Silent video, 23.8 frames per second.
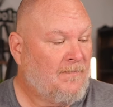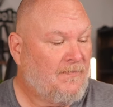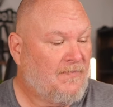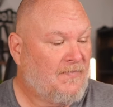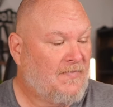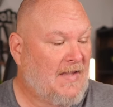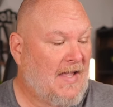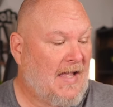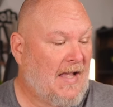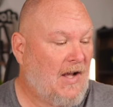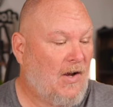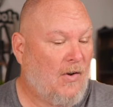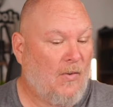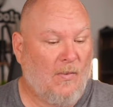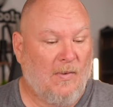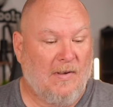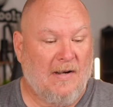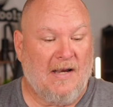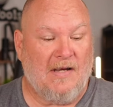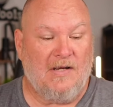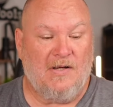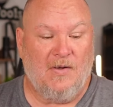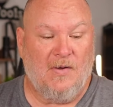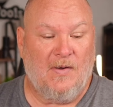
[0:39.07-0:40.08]
Now, what
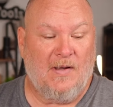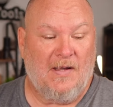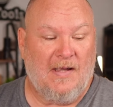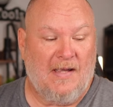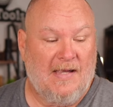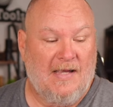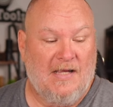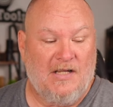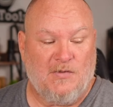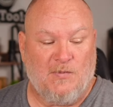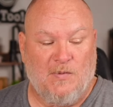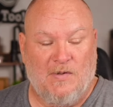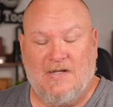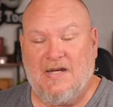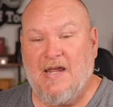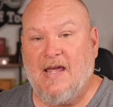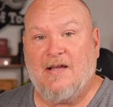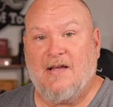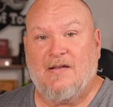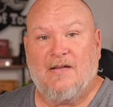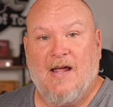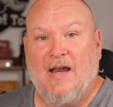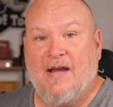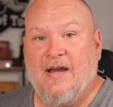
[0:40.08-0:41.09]
I do is we
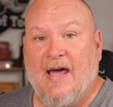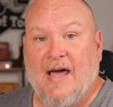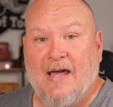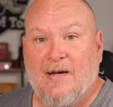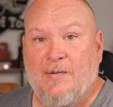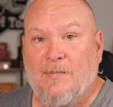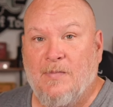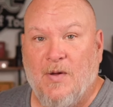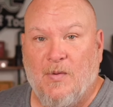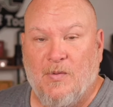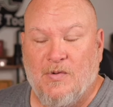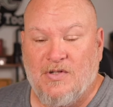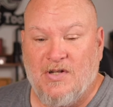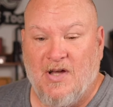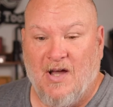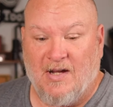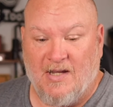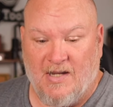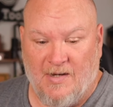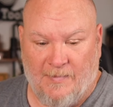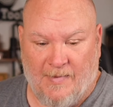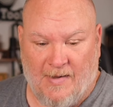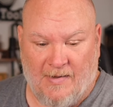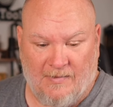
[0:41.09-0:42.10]
take an item that we're
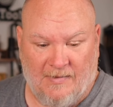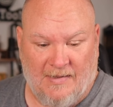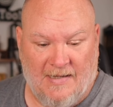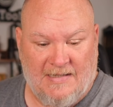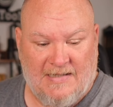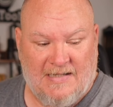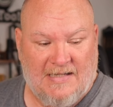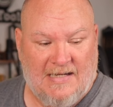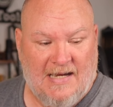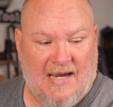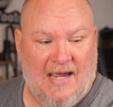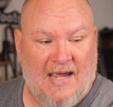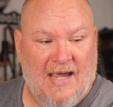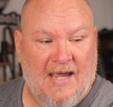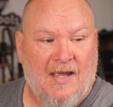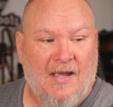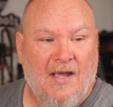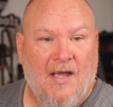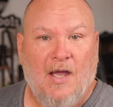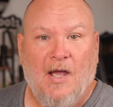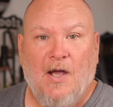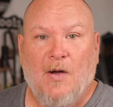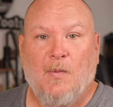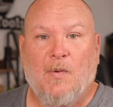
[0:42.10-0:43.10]
talking about. Let's say
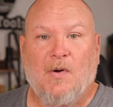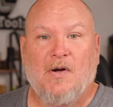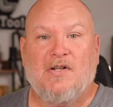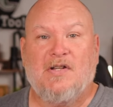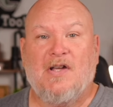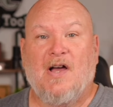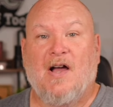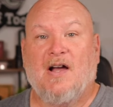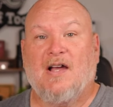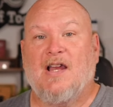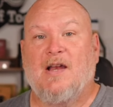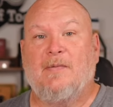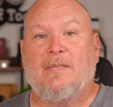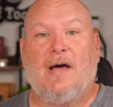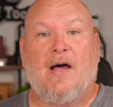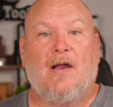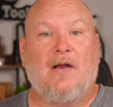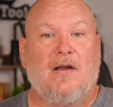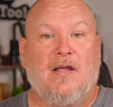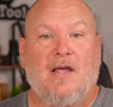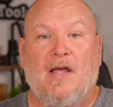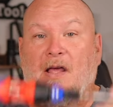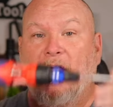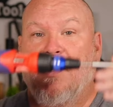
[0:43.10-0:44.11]
we're talking
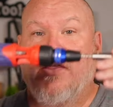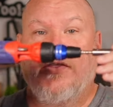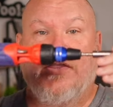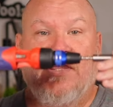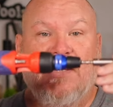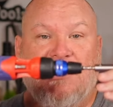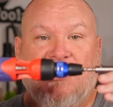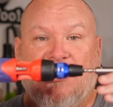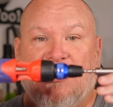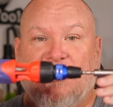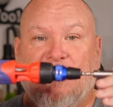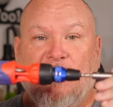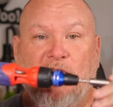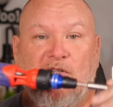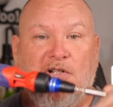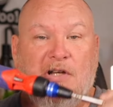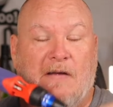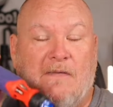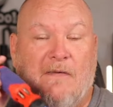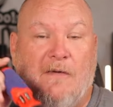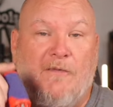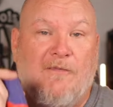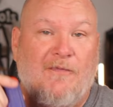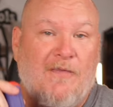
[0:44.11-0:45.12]
about this
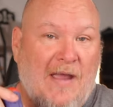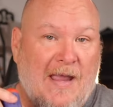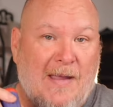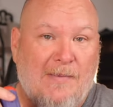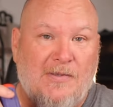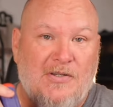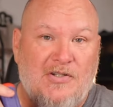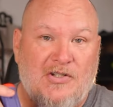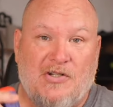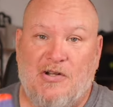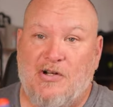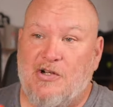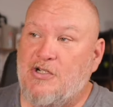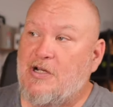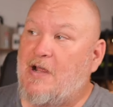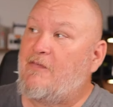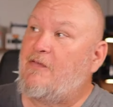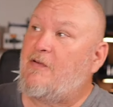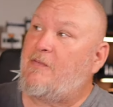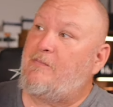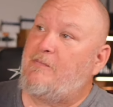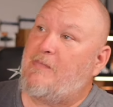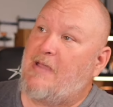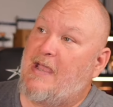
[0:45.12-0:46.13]
screwdriver, fabulous
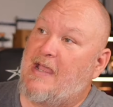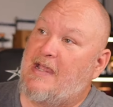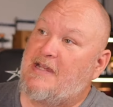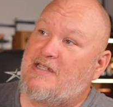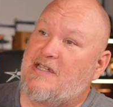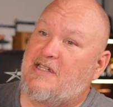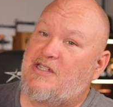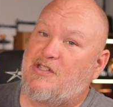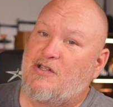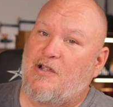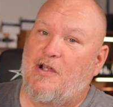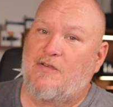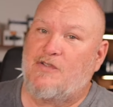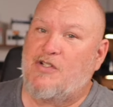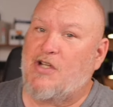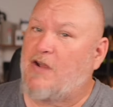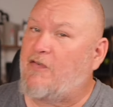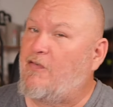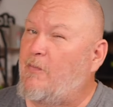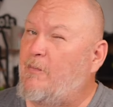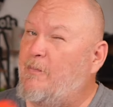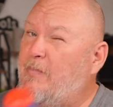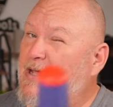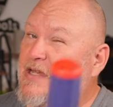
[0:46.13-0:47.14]
screwdriver, amazing
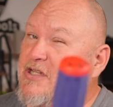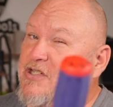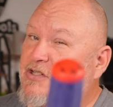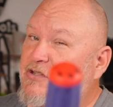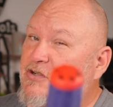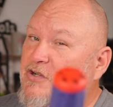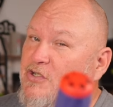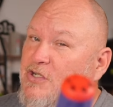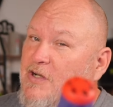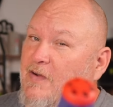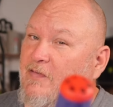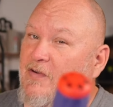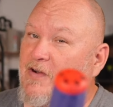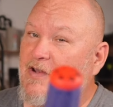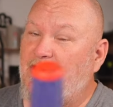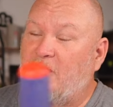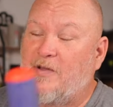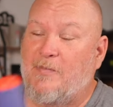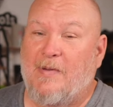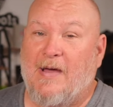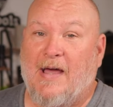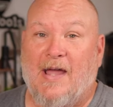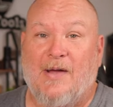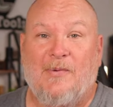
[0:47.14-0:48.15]
screwdriver, best screwdriver you
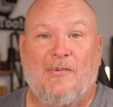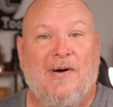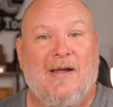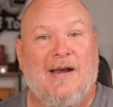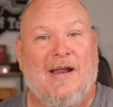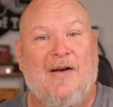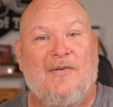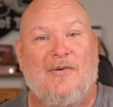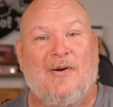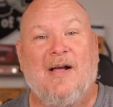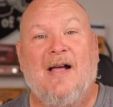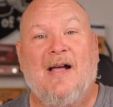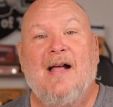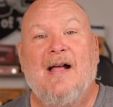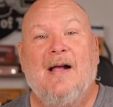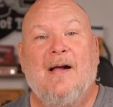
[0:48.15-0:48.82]
can buy, whatever.